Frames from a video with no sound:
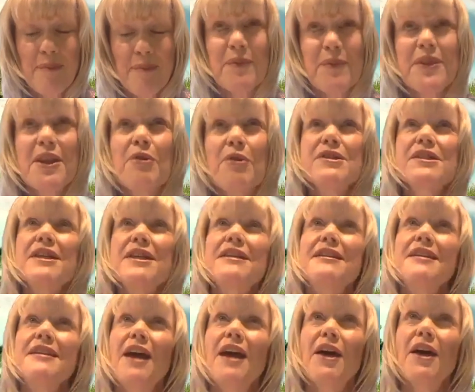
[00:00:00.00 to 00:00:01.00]
There was
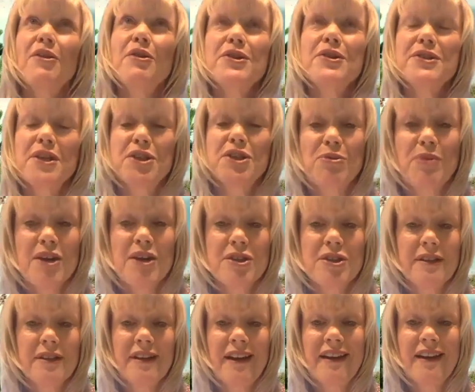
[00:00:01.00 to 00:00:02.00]
another
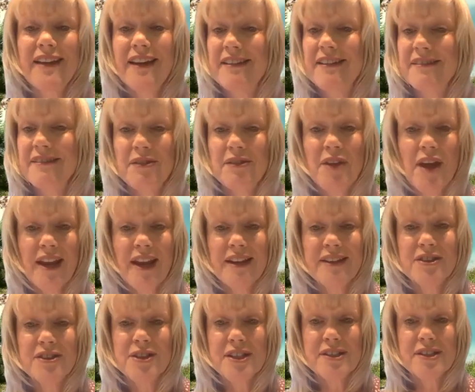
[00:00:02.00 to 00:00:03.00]
situation, again, that
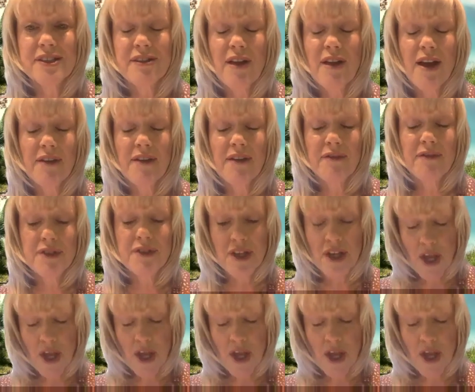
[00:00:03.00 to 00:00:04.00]
I just loved
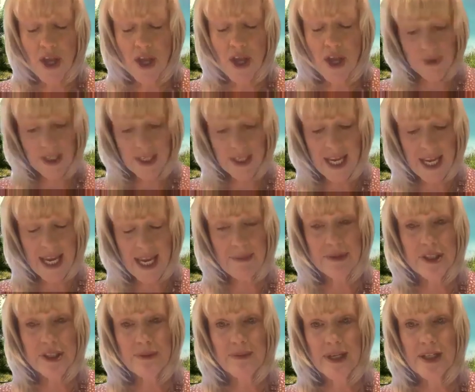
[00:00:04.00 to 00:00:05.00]
when a student
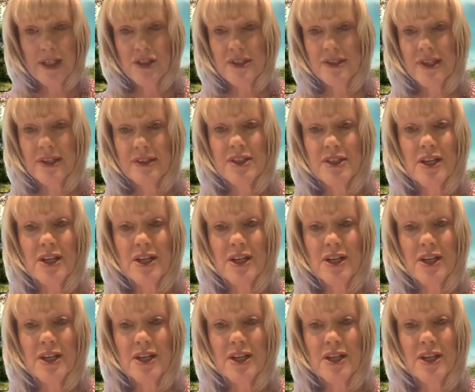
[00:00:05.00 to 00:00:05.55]
came to me and she said,